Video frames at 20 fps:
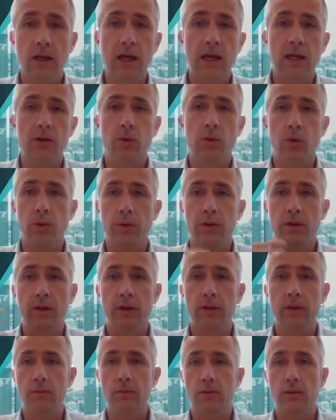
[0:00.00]
and all
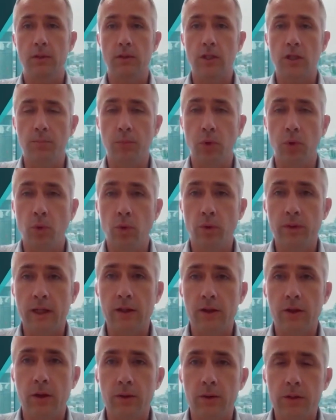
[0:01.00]
the support
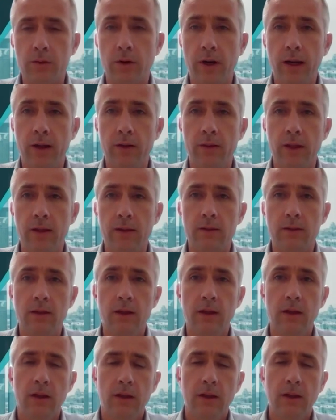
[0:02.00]
that goes around that.
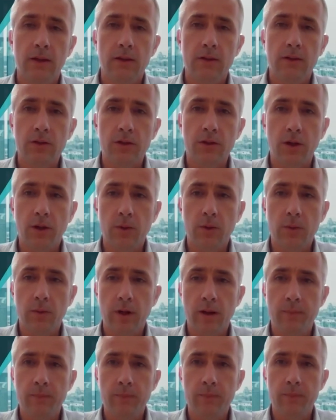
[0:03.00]

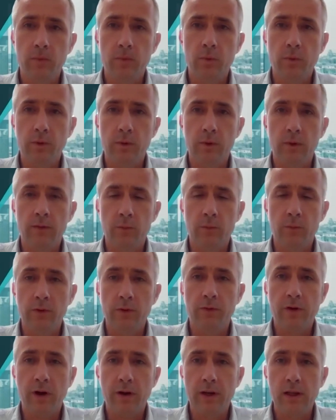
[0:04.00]
So
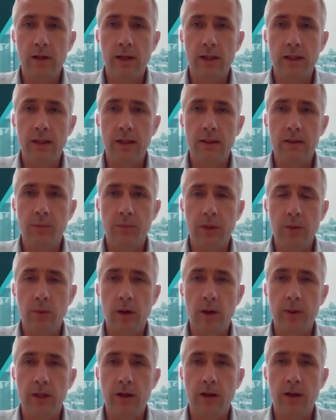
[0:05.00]
we're very lucky to be
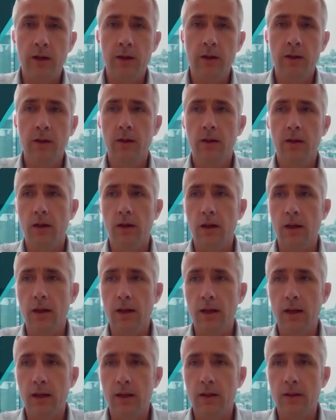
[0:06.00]
where we are.
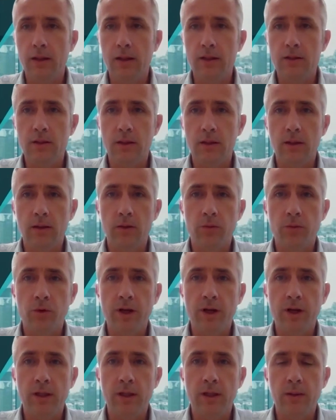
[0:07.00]
There's a
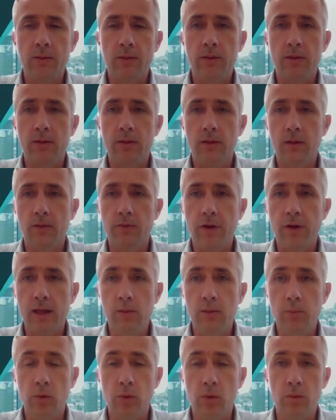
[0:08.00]
ready and
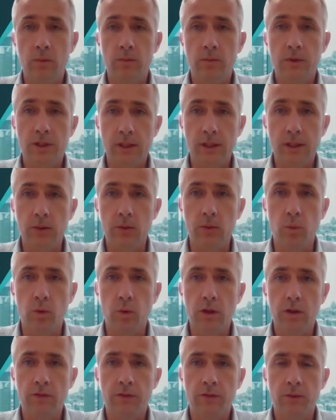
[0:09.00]
available skilled
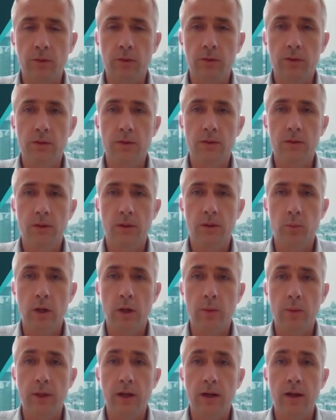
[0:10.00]
workforce
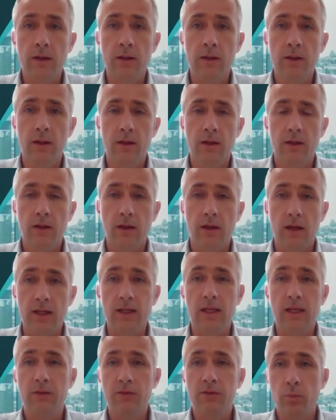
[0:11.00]
where we are.
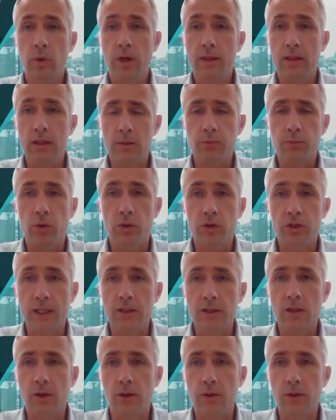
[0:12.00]
And given where this project's